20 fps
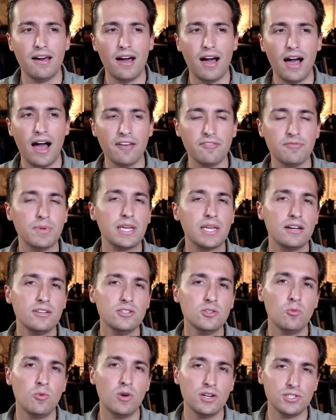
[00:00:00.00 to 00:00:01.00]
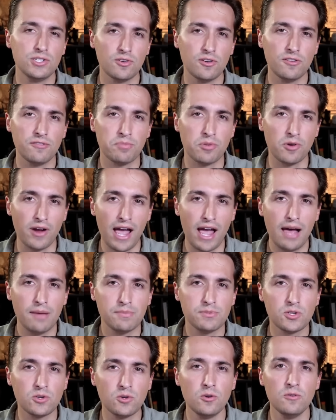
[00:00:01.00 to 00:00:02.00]
I've begun to wonder if
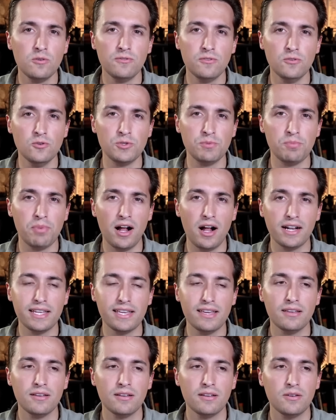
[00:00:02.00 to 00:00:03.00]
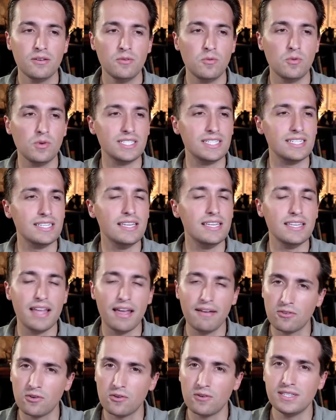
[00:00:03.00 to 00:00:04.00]
perhaps Khufu's body was
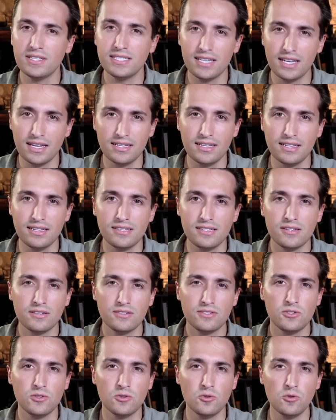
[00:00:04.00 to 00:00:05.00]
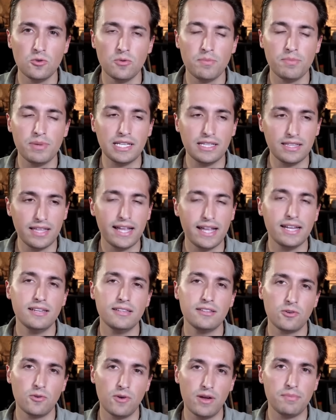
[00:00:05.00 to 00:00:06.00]
never intended to be laid
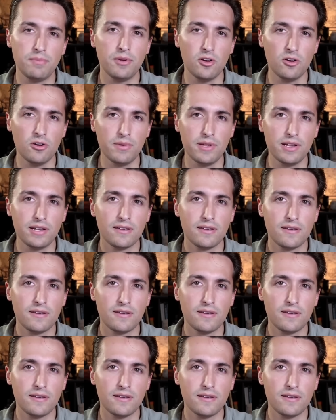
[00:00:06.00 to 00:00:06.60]
in the Great Pyramid.